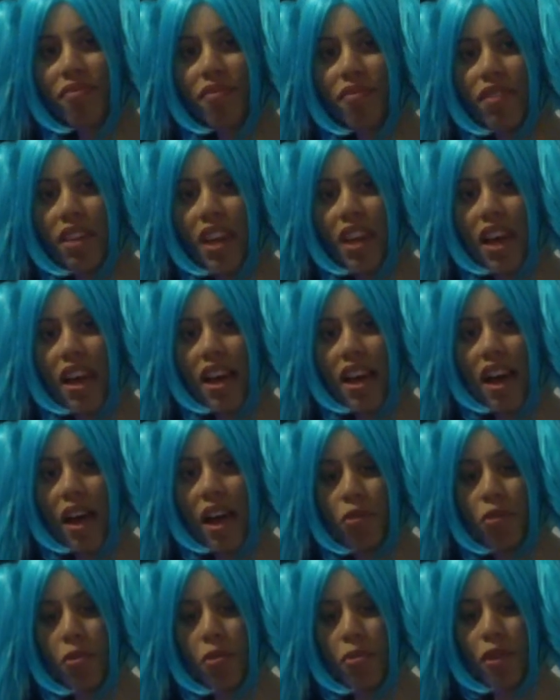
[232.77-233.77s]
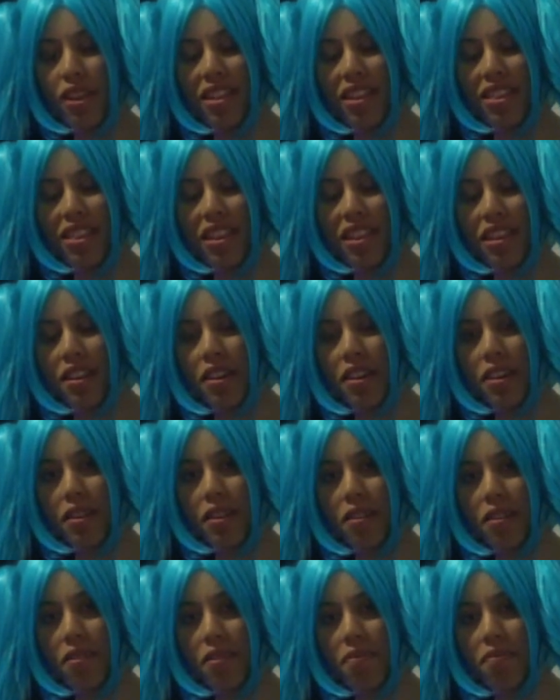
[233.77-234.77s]
I will put the
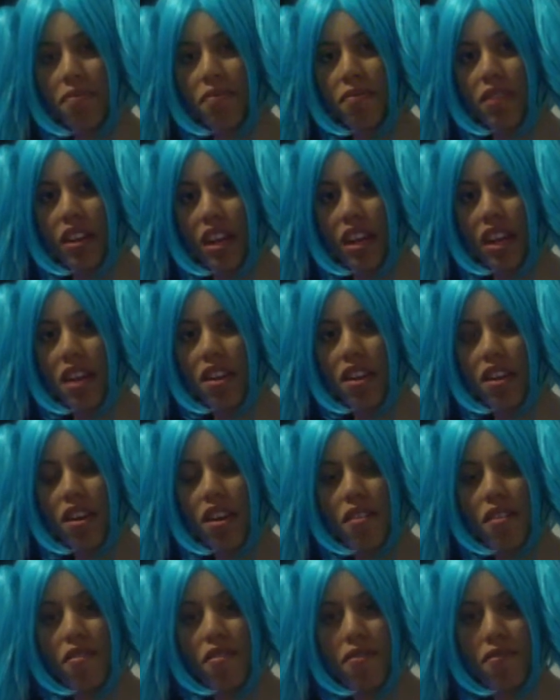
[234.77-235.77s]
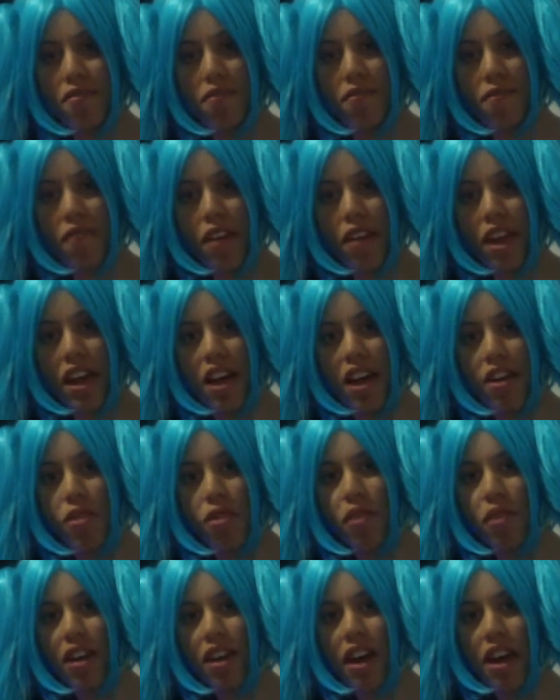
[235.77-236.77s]
link of who
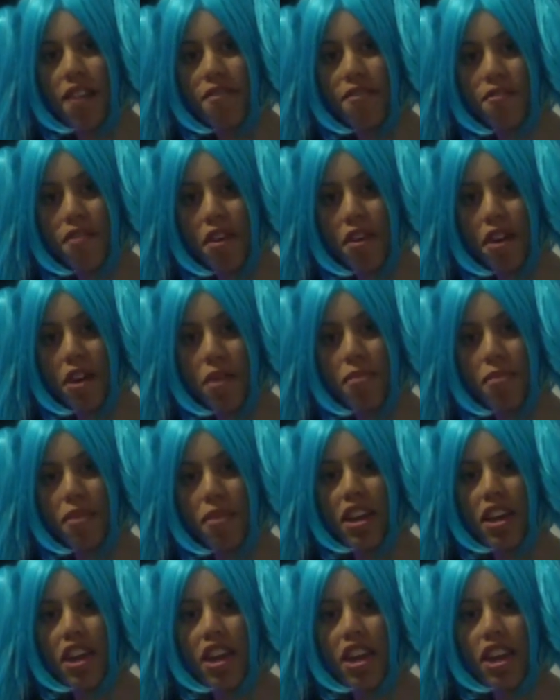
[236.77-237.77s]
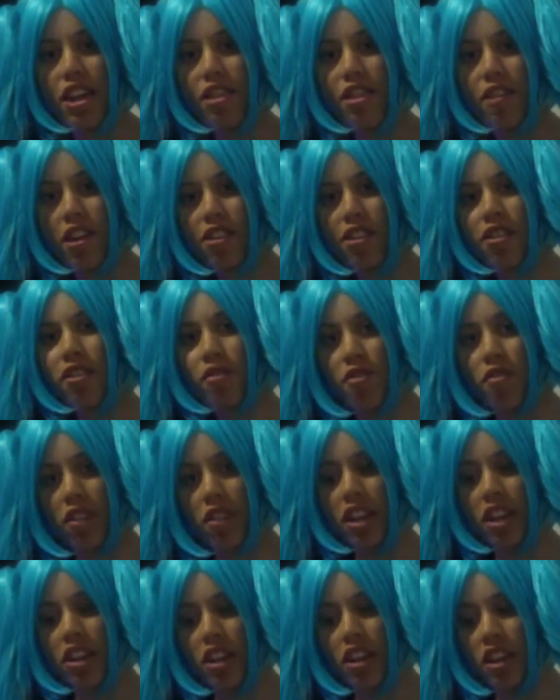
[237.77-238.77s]
I got it from. They're actually
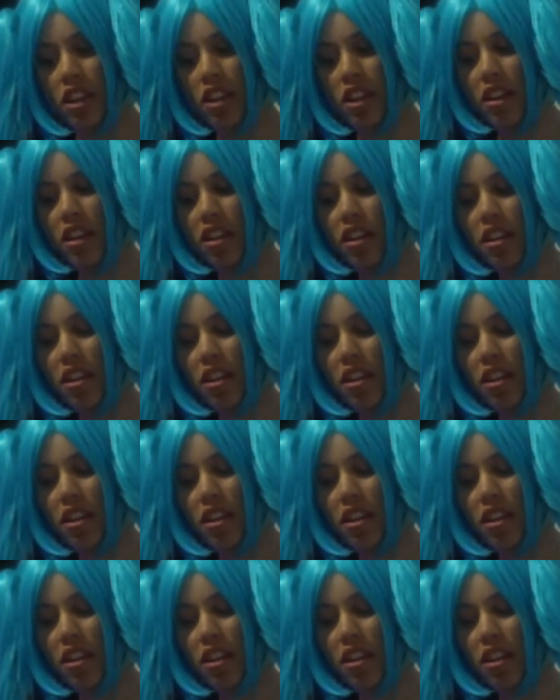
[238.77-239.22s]
really good.